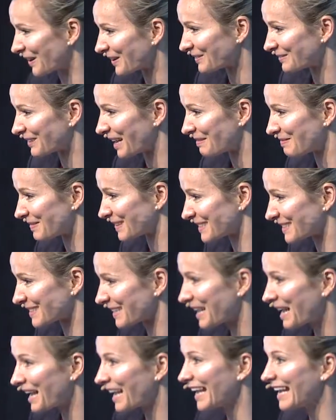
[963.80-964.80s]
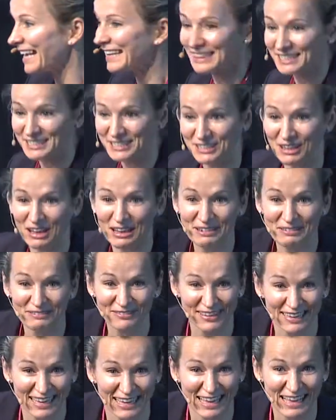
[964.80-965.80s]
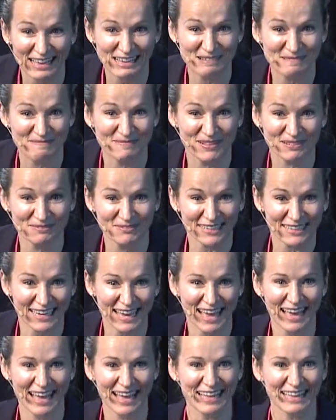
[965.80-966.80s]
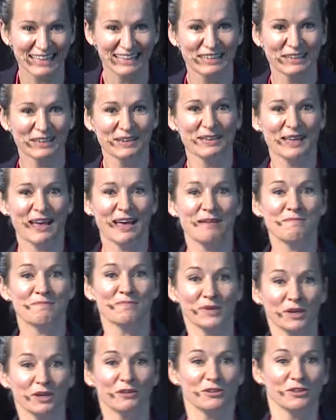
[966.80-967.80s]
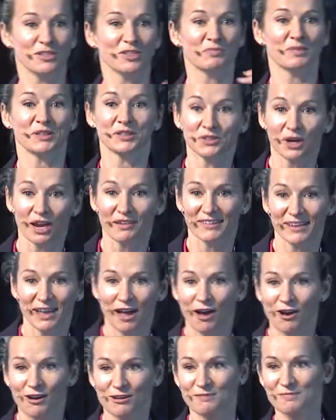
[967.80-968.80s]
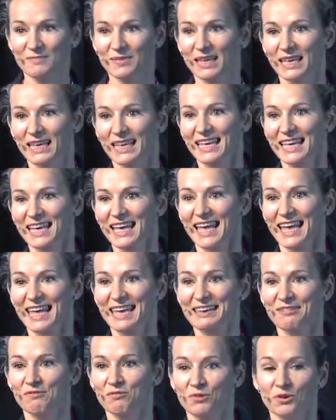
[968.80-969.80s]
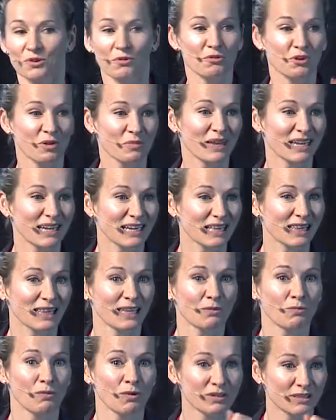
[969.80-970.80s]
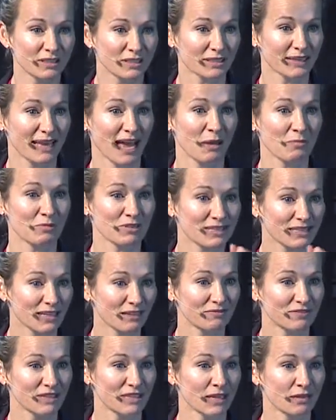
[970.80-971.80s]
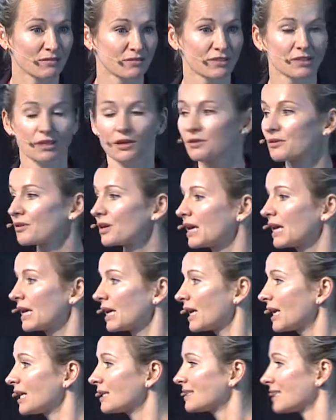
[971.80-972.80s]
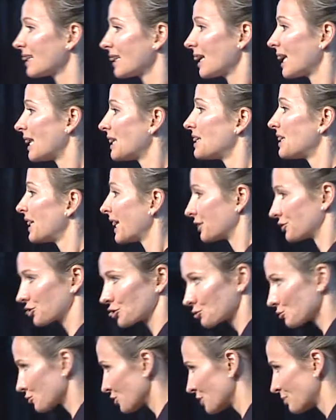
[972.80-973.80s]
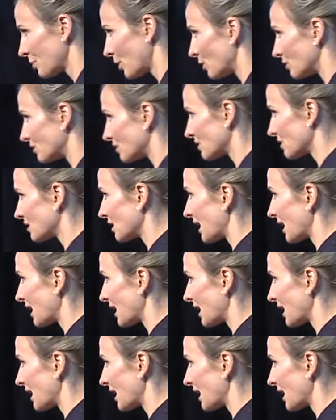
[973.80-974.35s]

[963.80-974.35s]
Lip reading: wrappers, in the side of the car, because she'd be driving home and would automatically want to calm herself down. So it's a natural response,